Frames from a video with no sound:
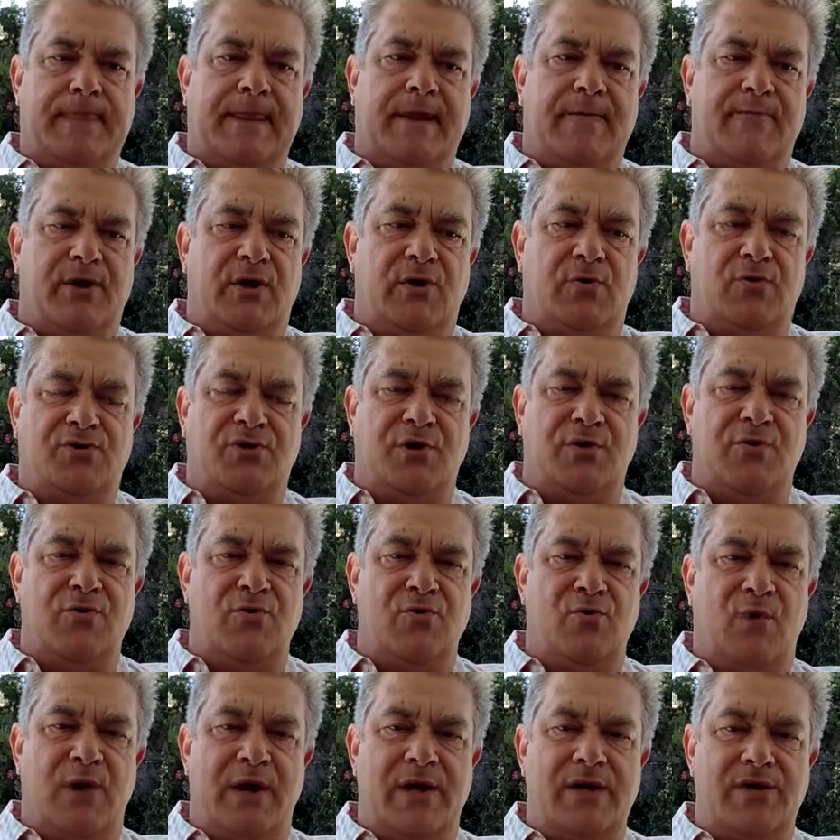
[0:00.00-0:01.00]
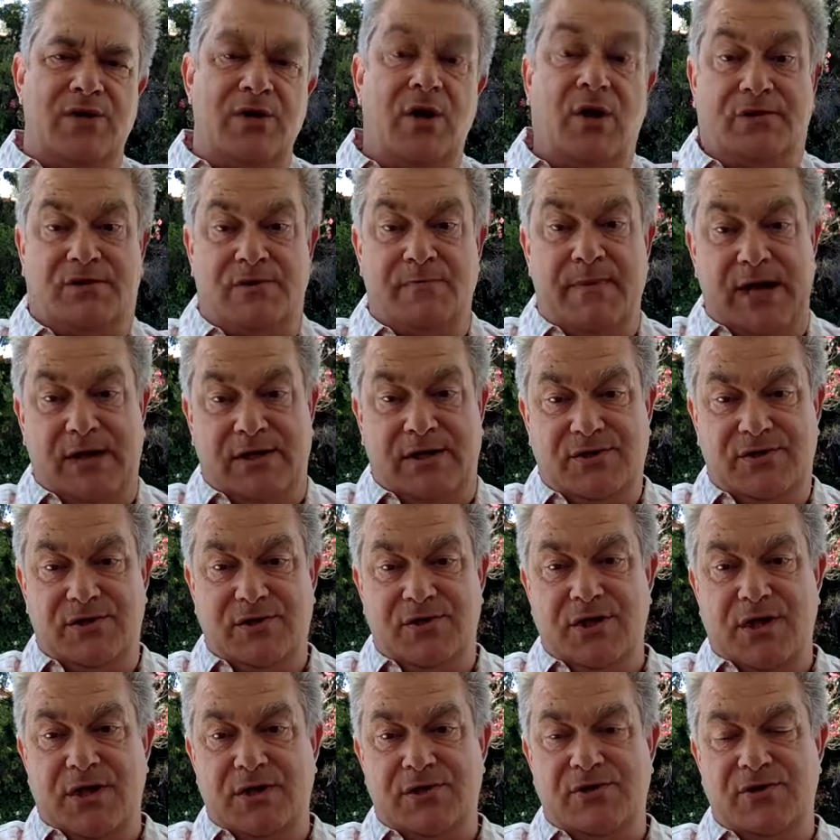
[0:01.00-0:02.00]
But they also knew when not to make a
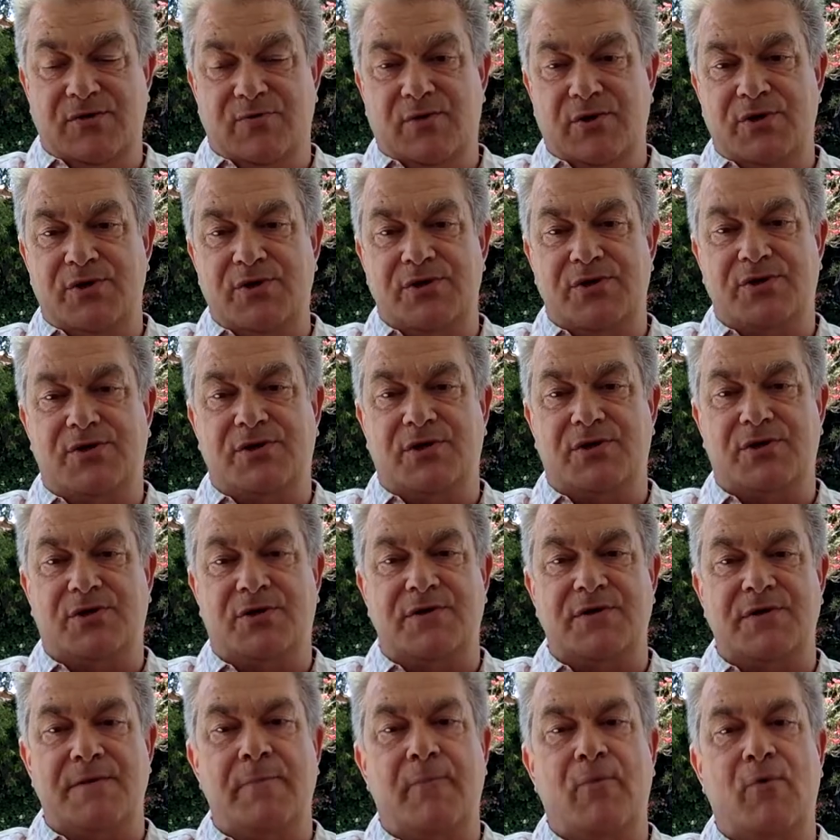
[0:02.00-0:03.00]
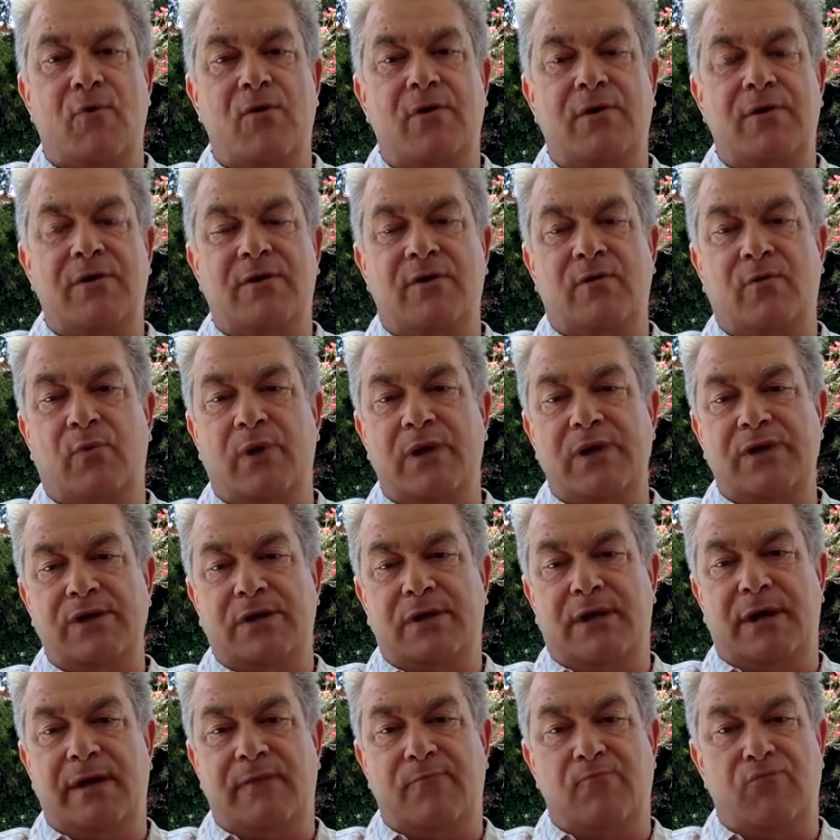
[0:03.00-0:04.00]
suggestion, which is just as important, and when to
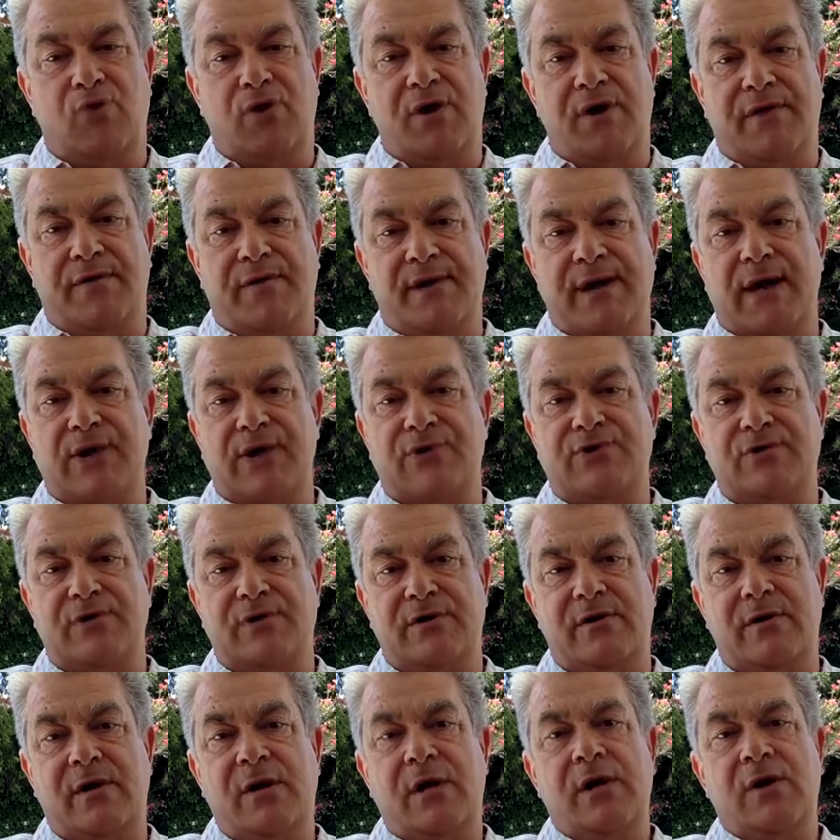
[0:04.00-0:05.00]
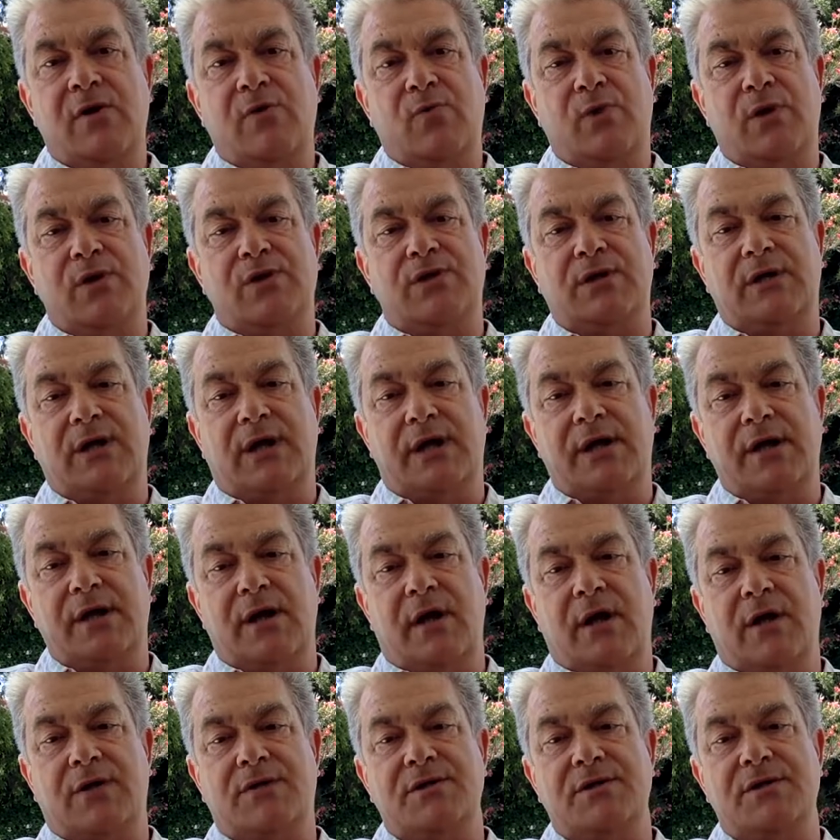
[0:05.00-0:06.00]
let it breathe naturally, when to let the
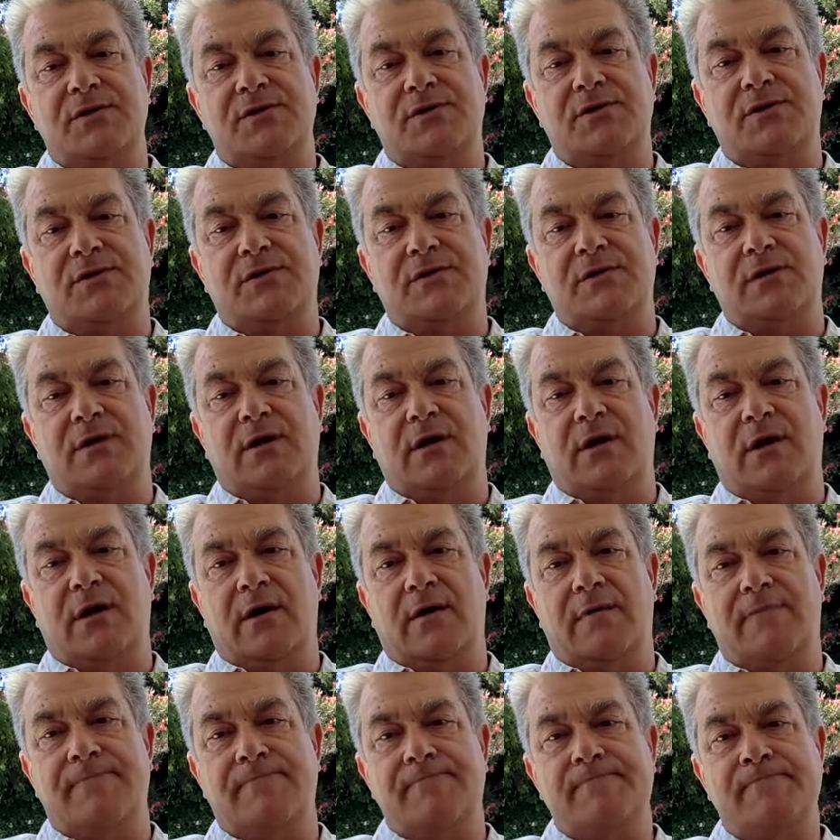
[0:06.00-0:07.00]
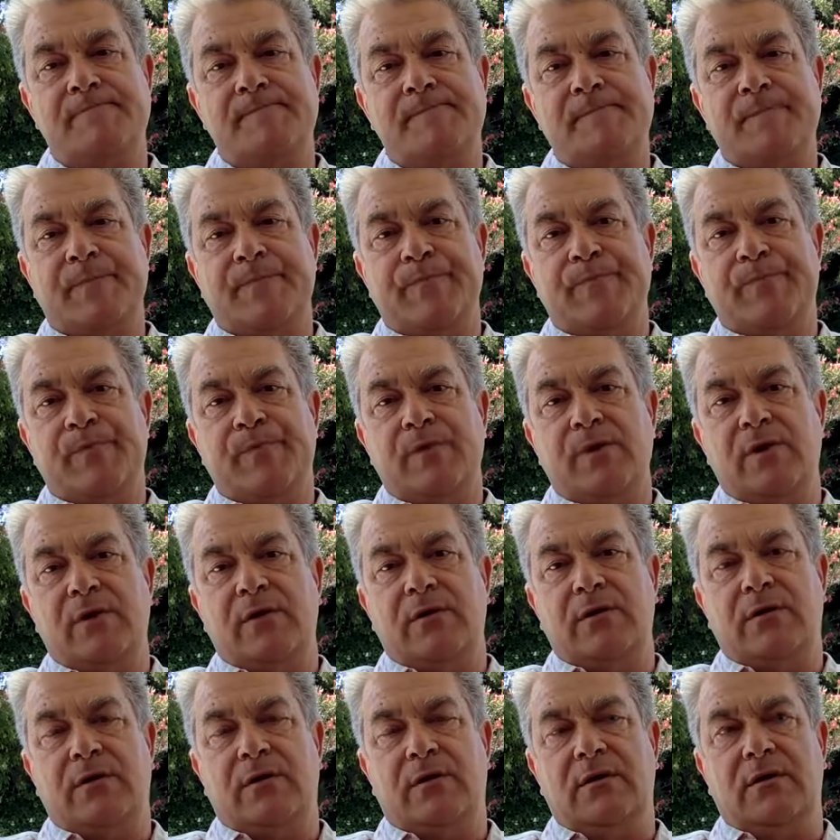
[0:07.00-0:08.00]
artist
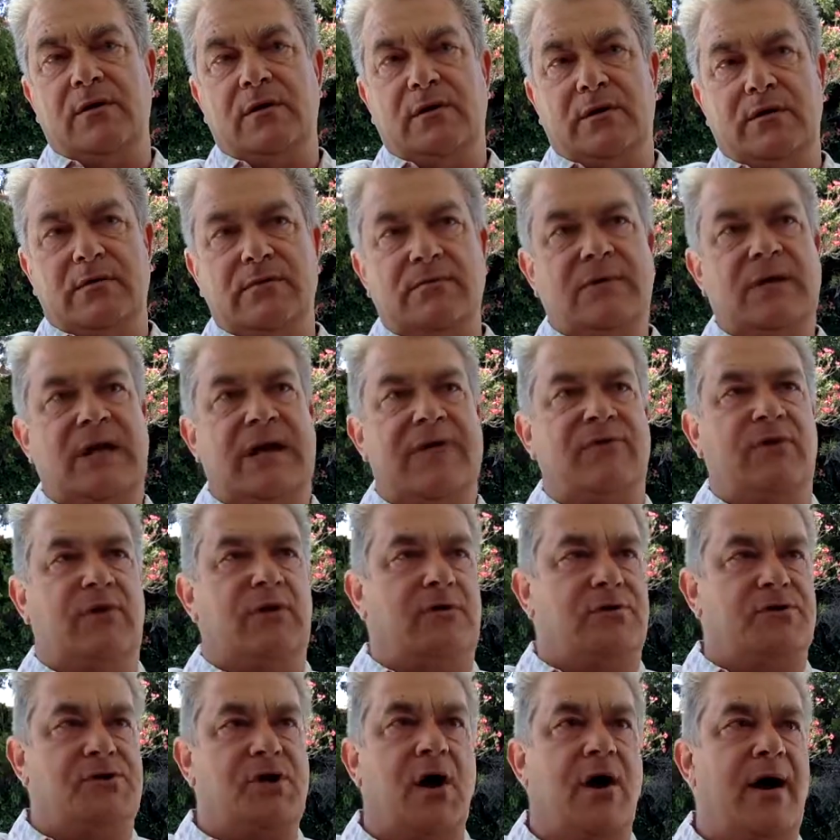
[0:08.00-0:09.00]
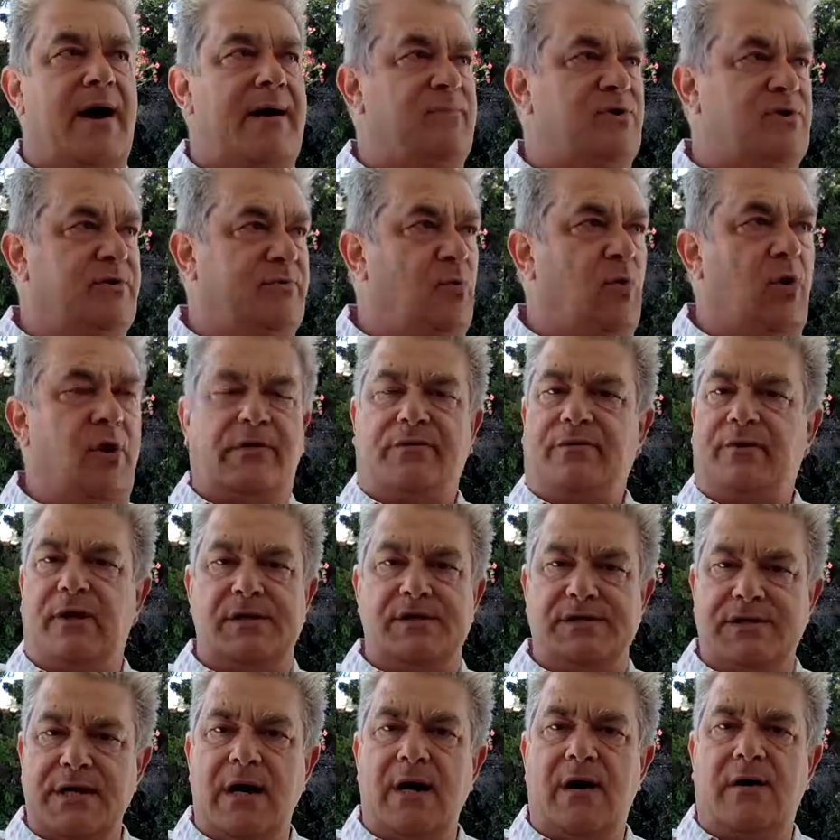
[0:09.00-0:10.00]
have a little time to work
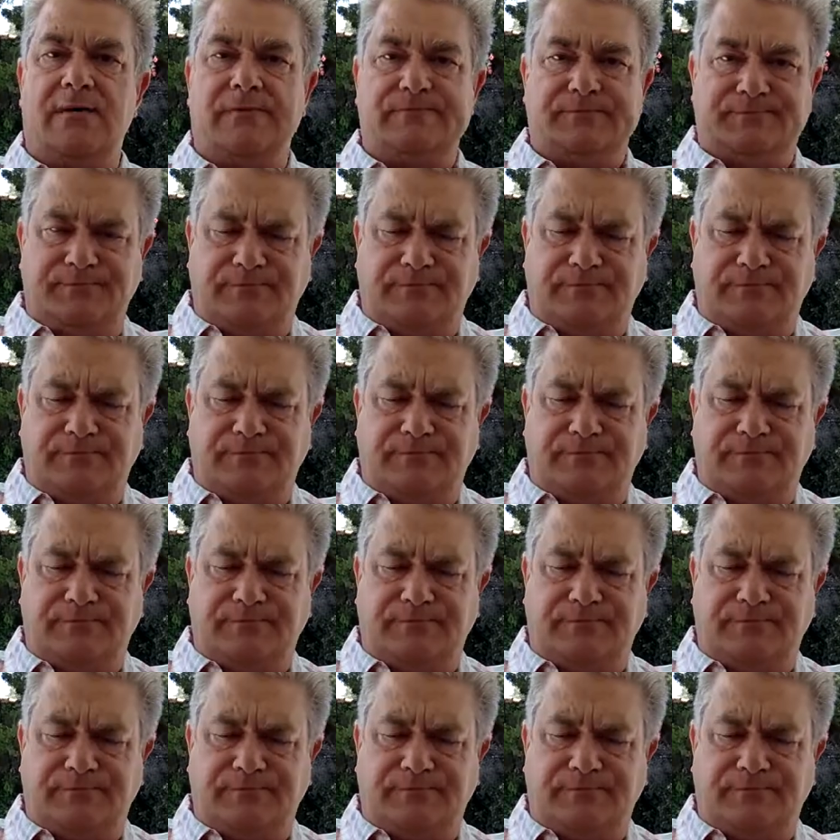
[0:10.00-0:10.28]
things out.